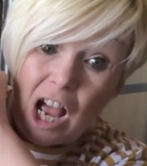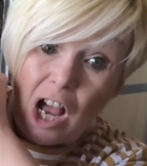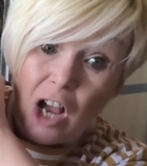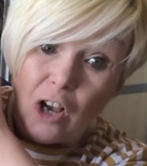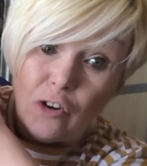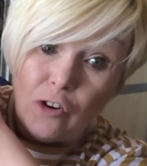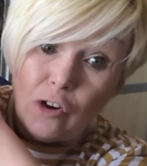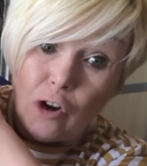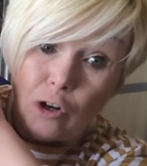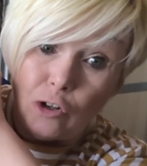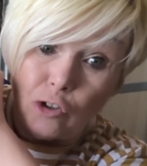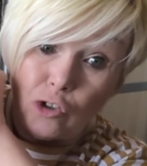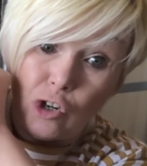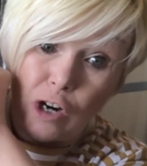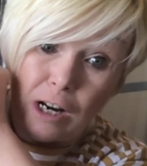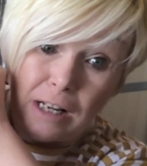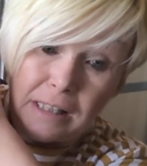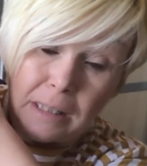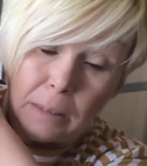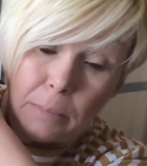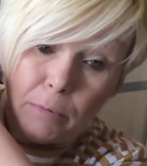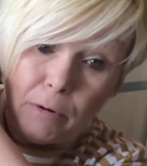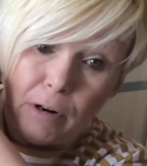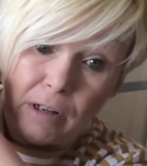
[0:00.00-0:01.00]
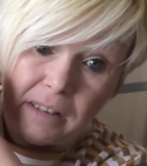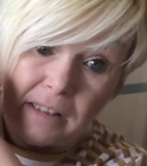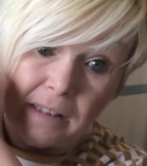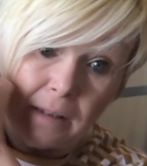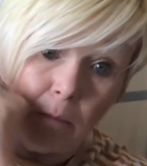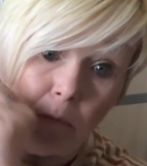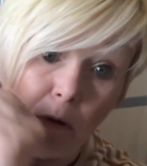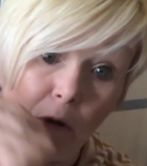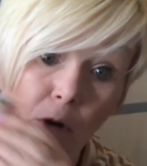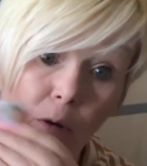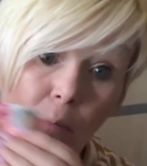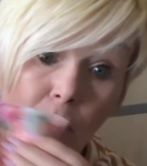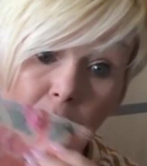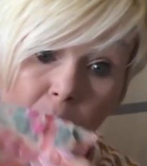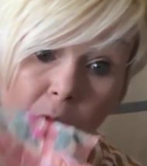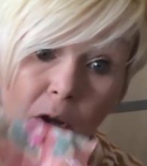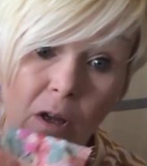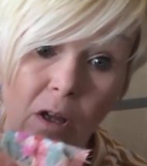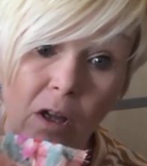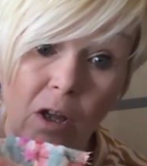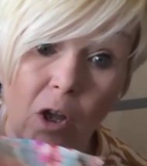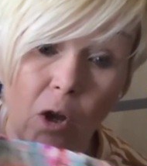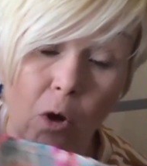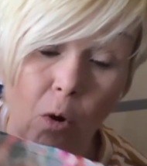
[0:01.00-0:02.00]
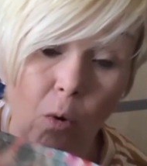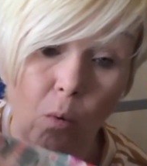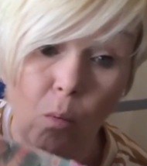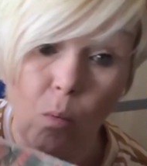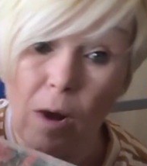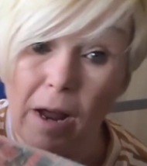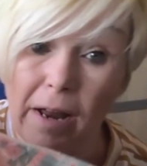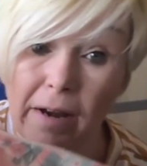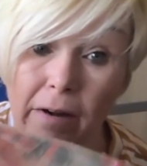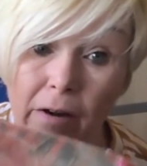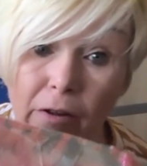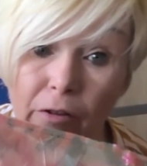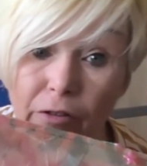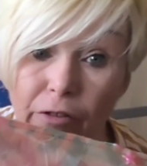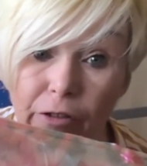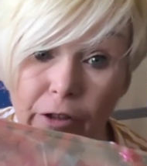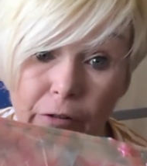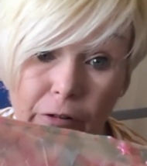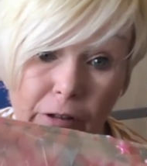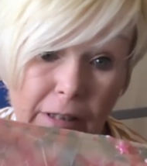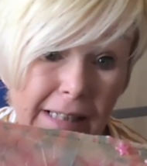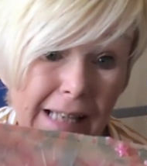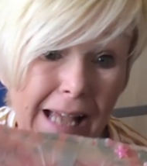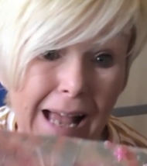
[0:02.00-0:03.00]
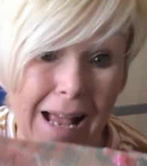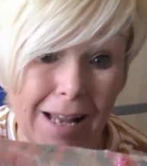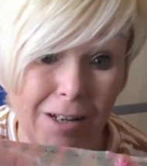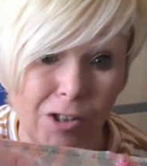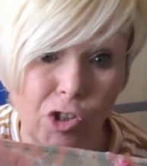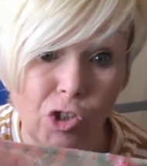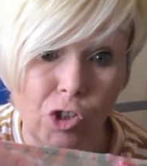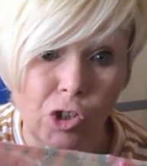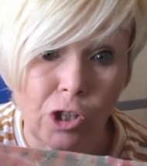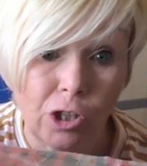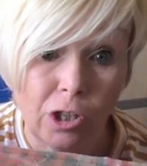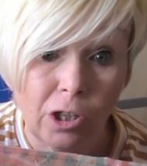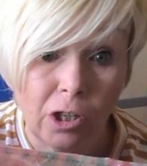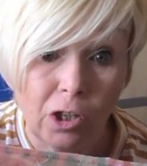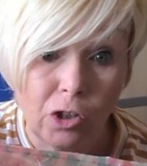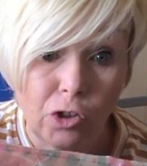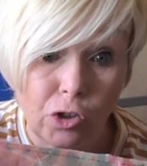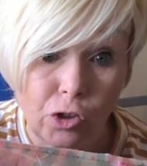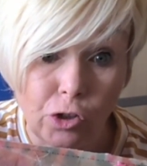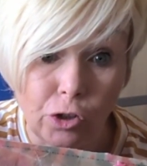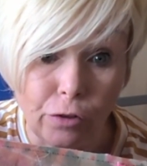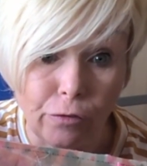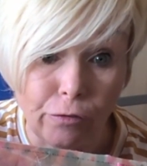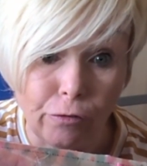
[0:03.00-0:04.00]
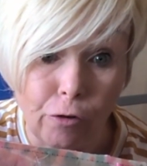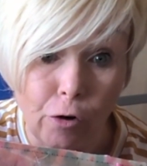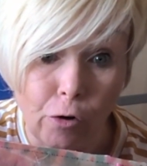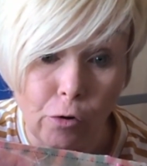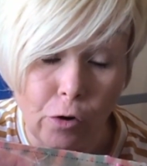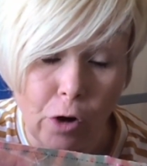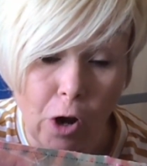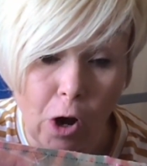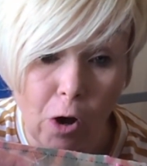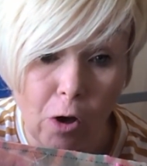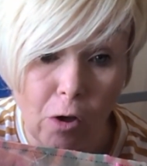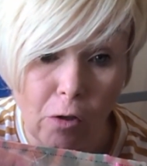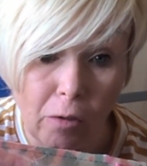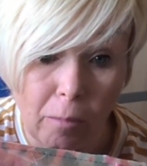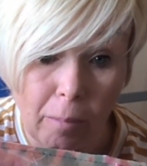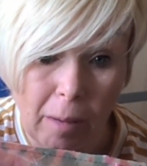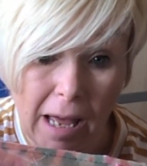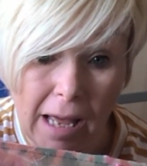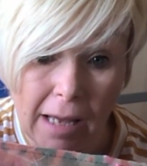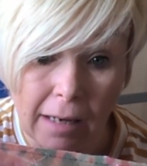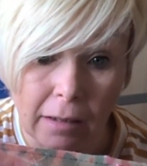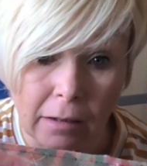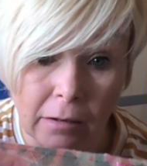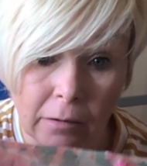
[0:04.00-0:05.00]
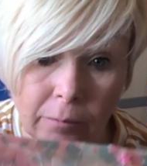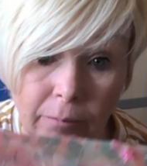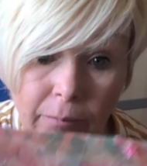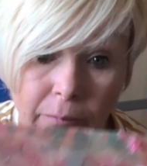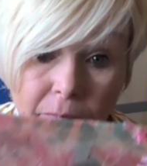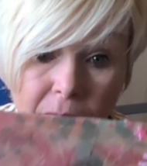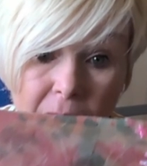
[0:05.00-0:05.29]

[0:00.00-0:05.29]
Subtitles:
and not trying to press them up when they're attached to the front or the back.